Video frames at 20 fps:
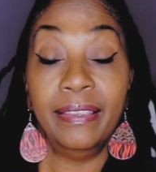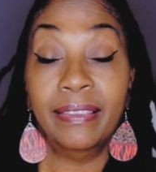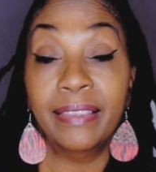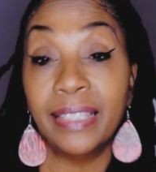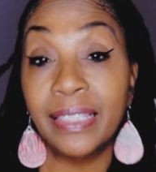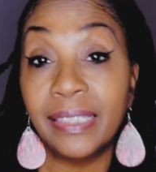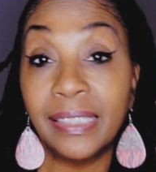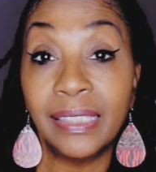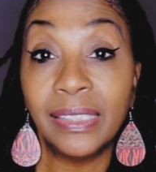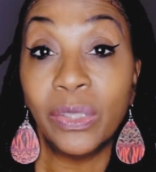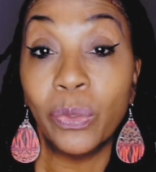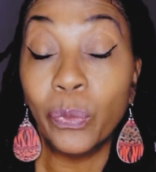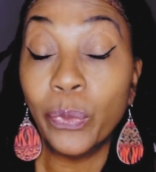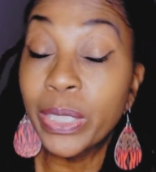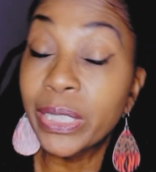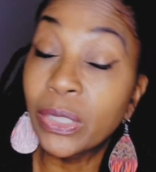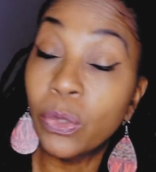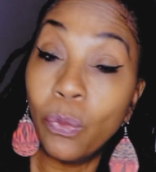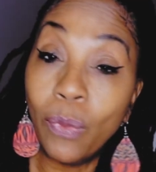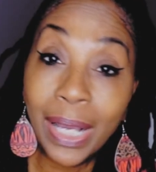this is the
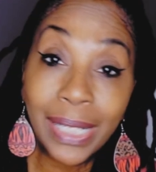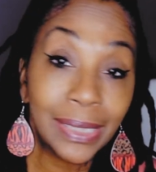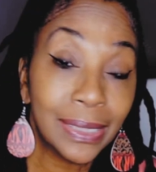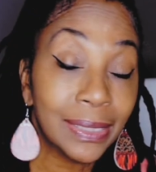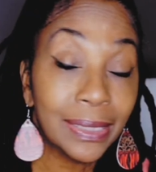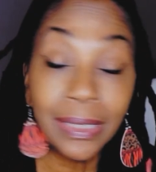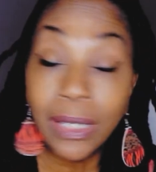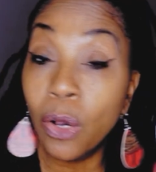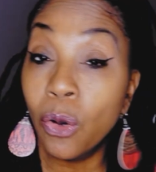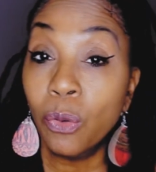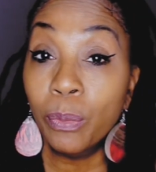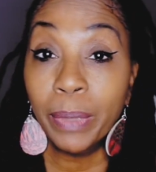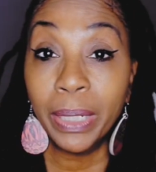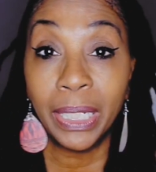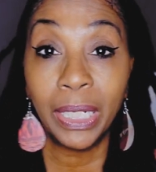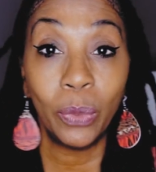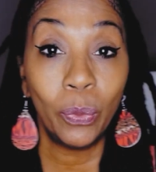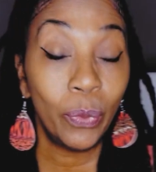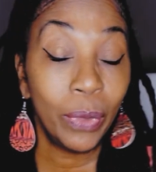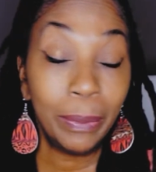reason why so
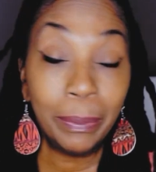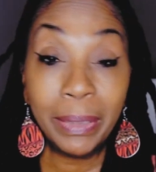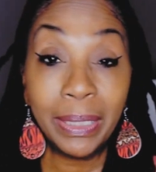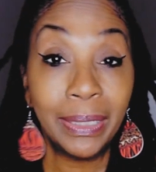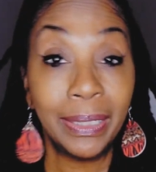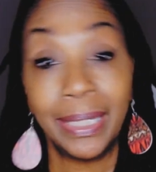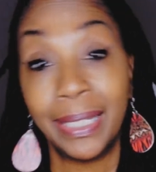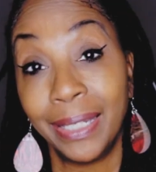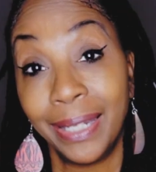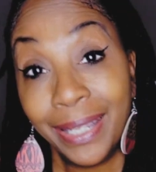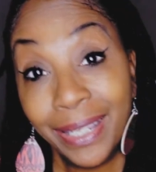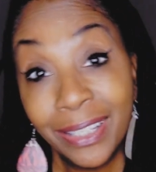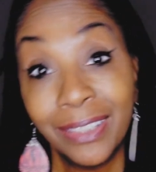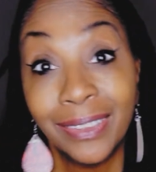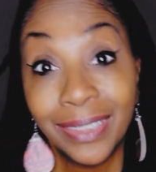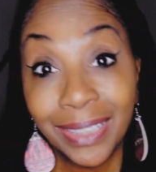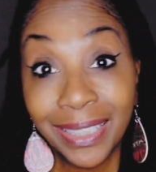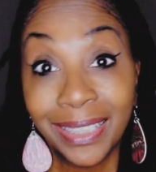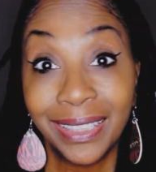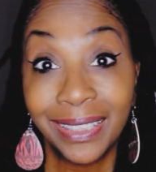many women need
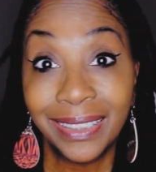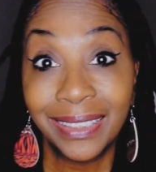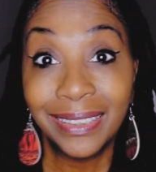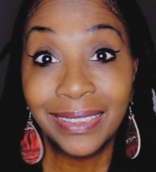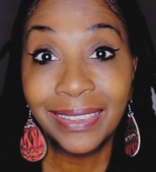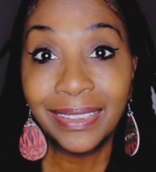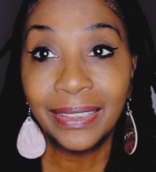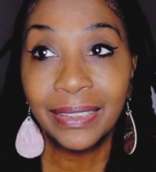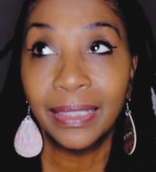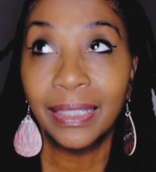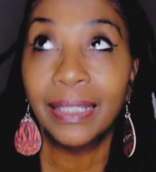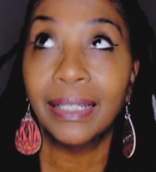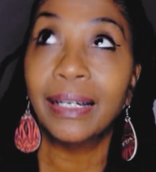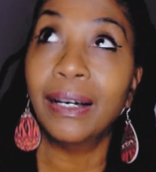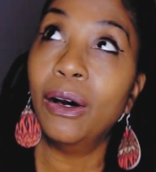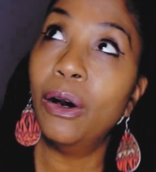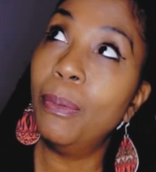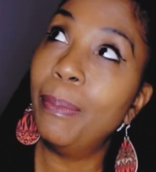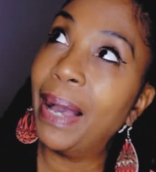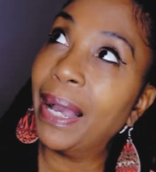healing.
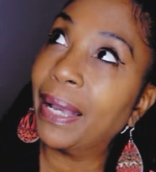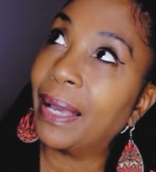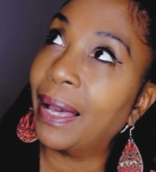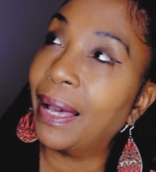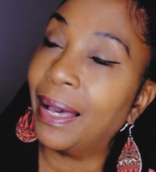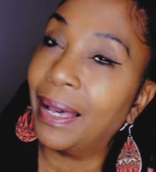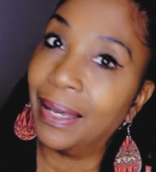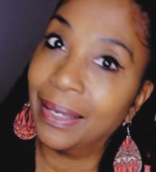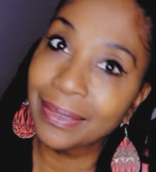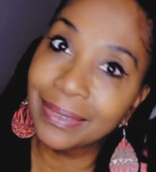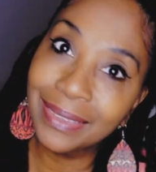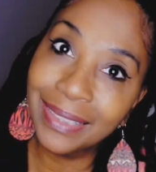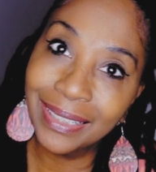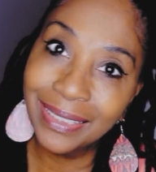Oh my God.